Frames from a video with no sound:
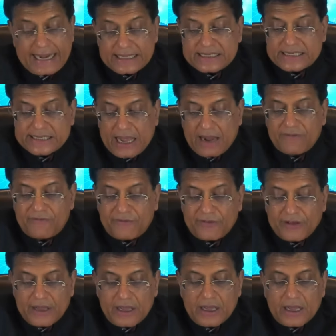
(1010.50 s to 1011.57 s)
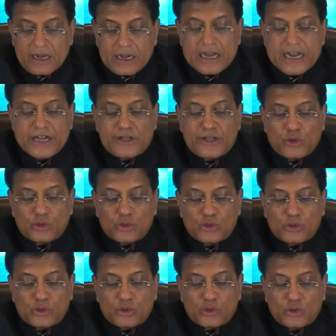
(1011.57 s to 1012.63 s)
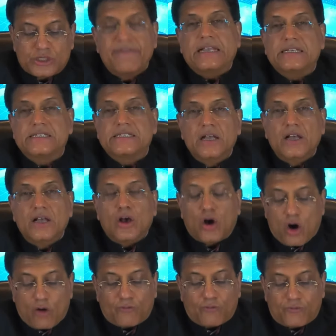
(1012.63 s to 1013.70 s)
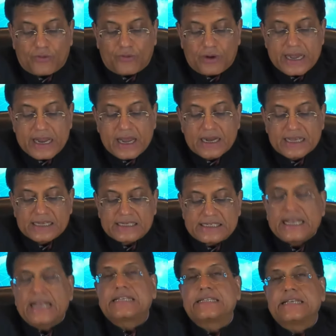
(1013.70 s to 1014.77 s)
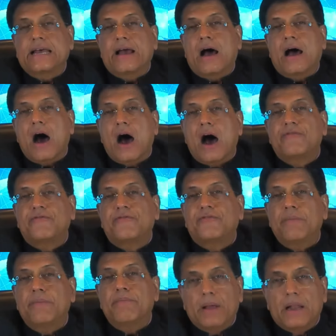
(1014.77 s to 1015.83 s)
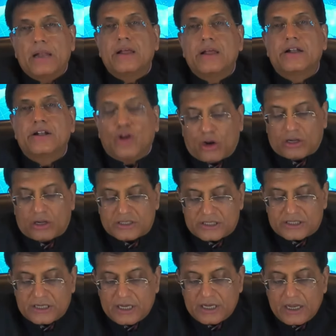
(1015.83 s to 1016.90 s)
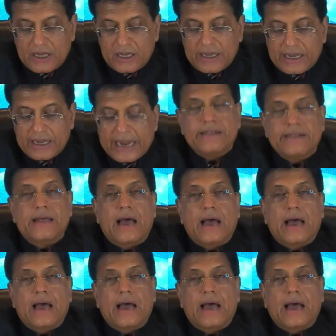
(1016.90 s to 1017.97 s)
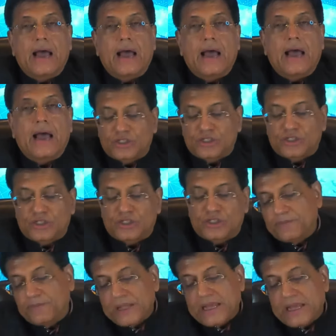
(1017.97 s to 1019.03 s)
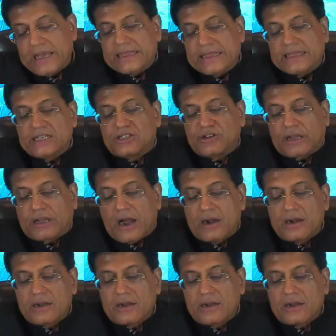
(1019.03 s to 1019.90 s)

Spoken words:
can itself lead to savings of nearly $6.5 billion in direct costs. In this